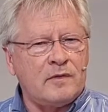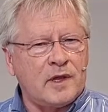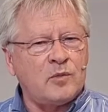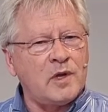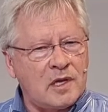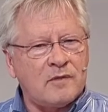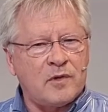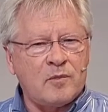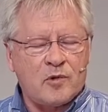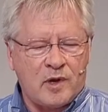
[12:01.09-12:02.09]
than we give
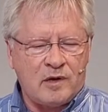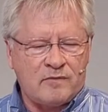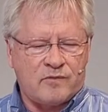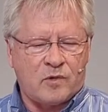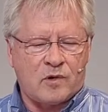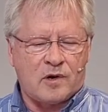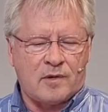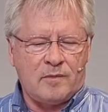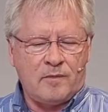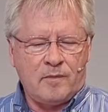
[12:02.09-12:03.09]
him credit for.
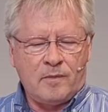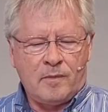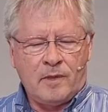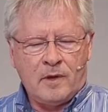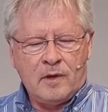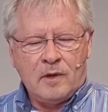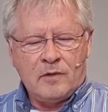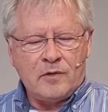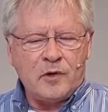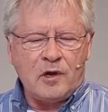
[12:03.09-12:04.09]

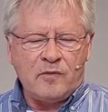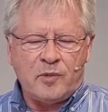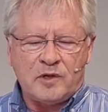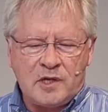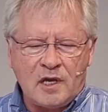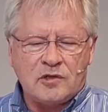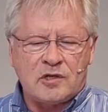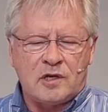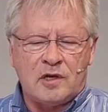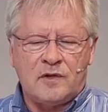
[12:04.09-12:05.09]
The thought of
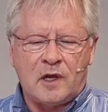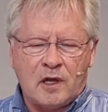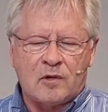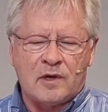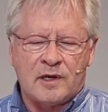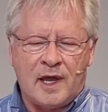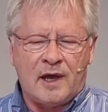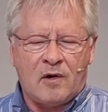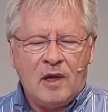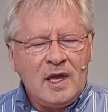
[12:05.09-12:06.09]
protection in the here and
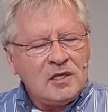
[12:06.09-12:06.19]
now